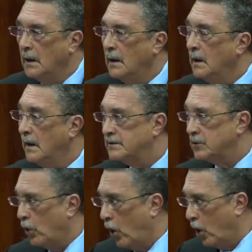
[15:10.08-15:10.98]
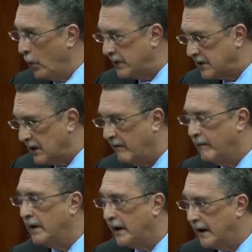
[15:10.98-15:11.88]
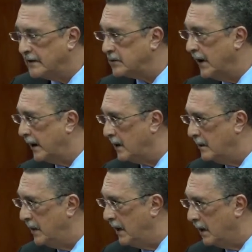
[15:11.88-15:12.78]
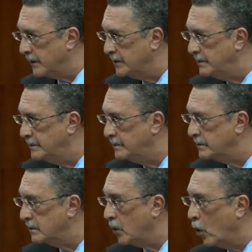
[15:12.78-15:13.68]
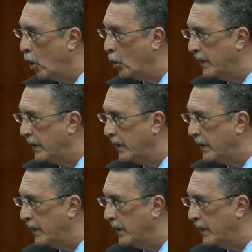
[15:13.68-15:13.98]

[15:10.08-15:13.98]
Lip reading: it's always the government that has to handle the bailout. Always.